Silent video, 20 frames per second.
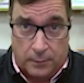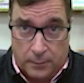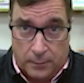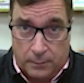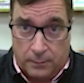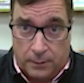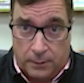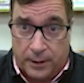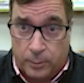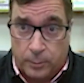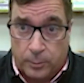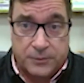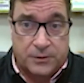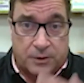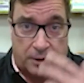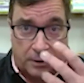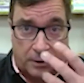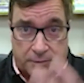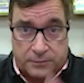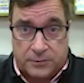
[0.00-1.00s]
animals
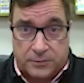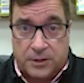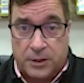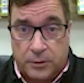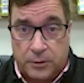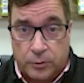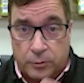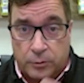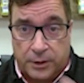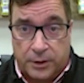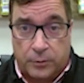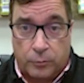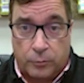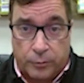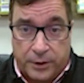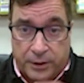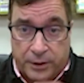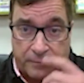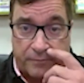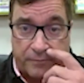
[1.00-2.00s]
can continually
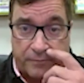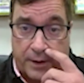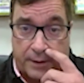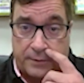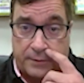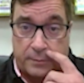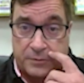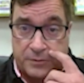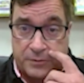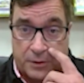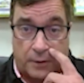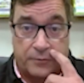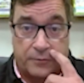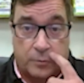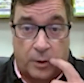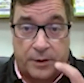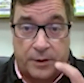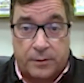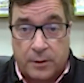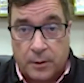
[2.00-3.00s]
reinfect themselves
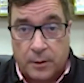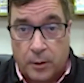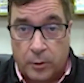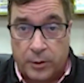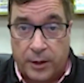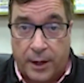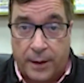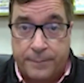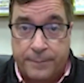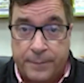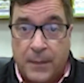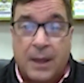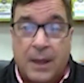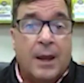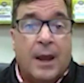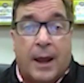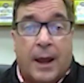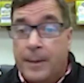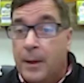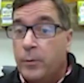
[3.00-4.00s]
with, okay?
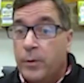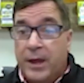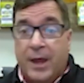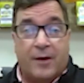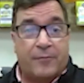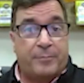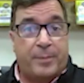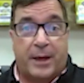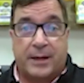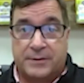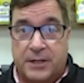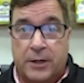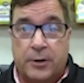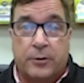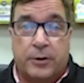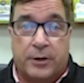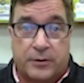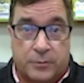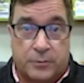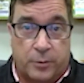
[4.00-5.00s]
And then we have
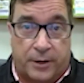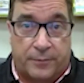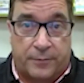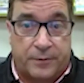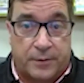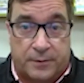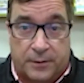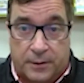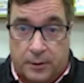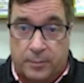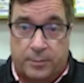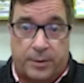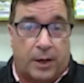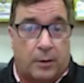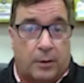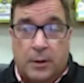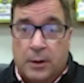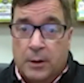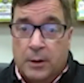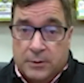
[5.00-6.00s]
bacteria we have to think
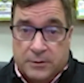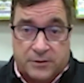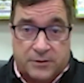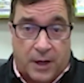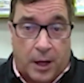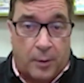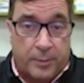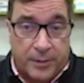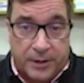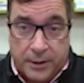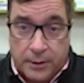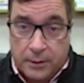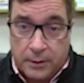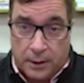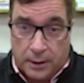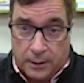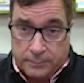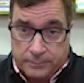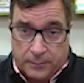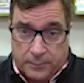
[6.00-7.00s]
about.
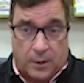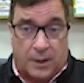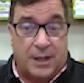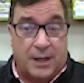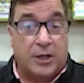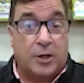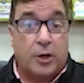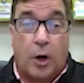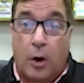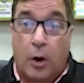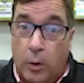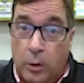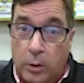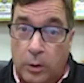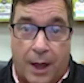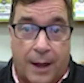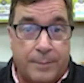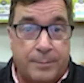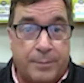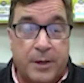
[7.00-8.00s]
Salmonella, E.
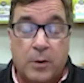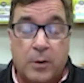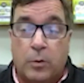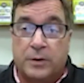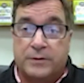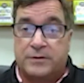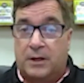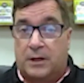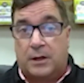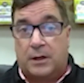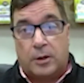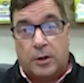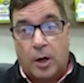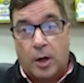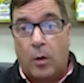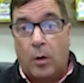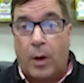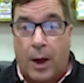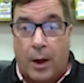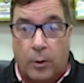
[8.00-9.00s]
coli, big ones that can
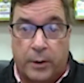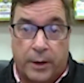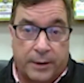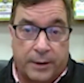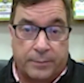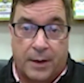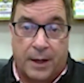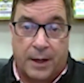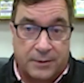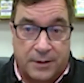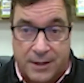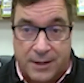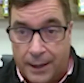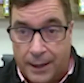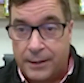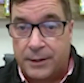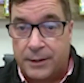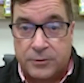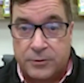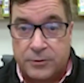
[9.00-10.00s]
go out and
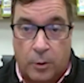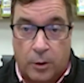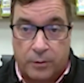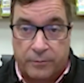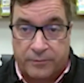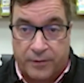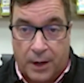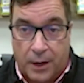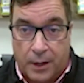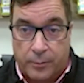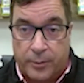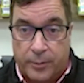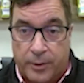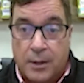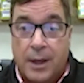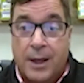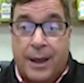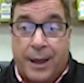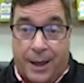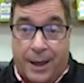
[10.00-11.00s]
get into our
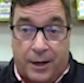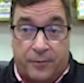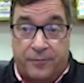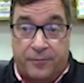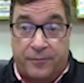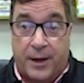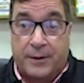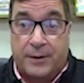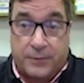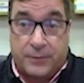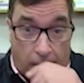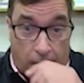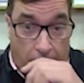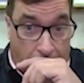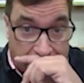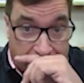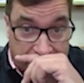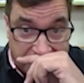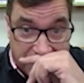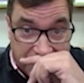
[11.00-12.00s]
environment and affect
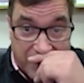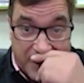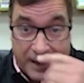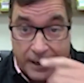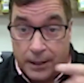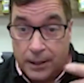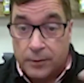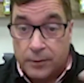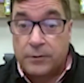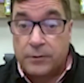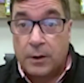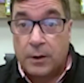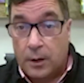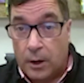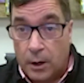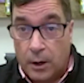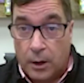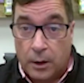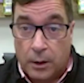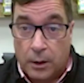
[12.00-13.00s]
us and
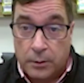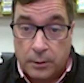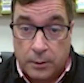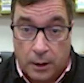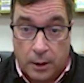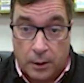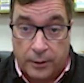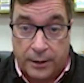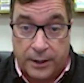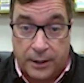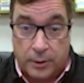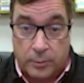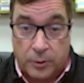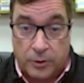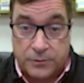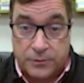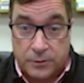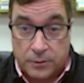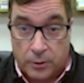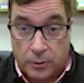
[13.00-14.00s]
our
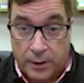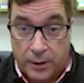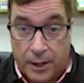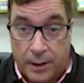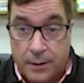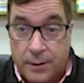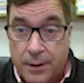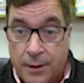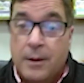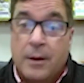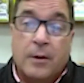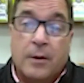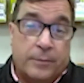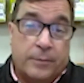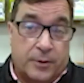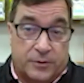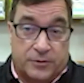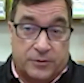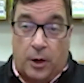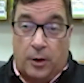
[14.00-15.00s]
animals, okay?
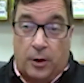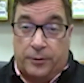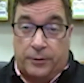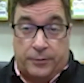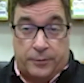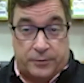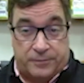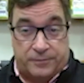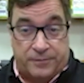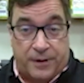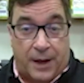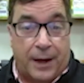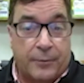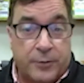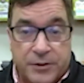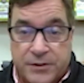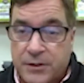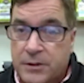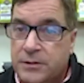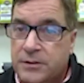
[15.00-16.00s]
There's
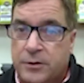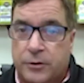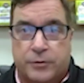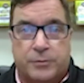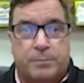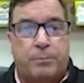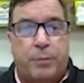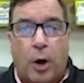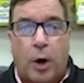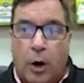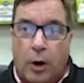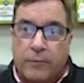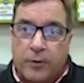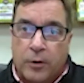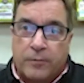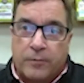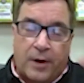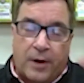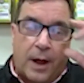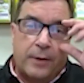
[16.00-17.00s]
viruses, there's
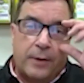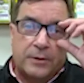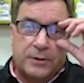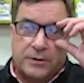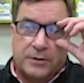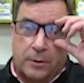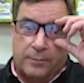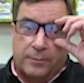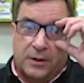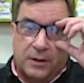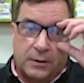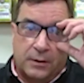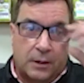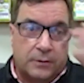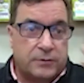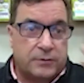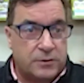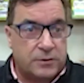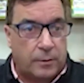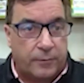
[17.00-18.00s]
parvovirus, something
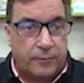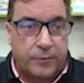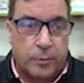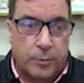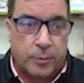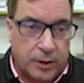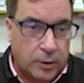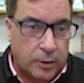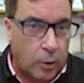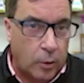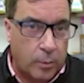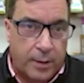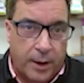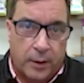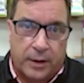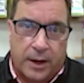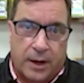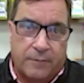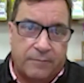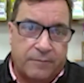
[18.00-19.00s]
that some of you may know
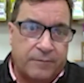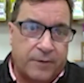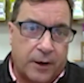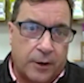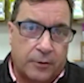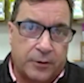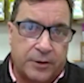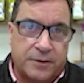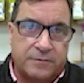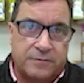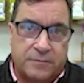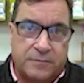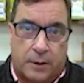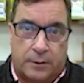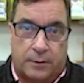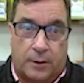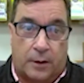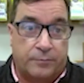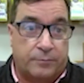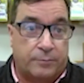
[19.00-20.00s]
about, a
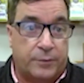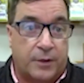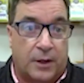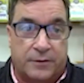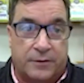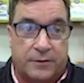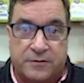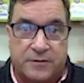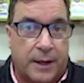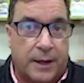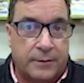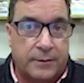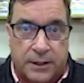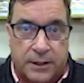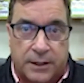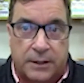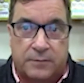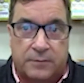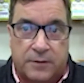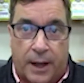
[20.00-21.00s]

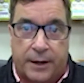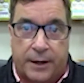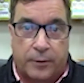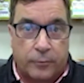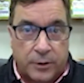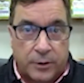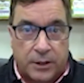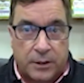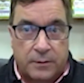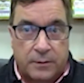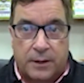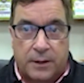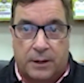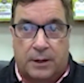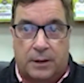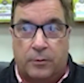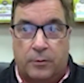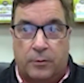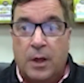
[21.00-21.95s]
deadly diarrhea that can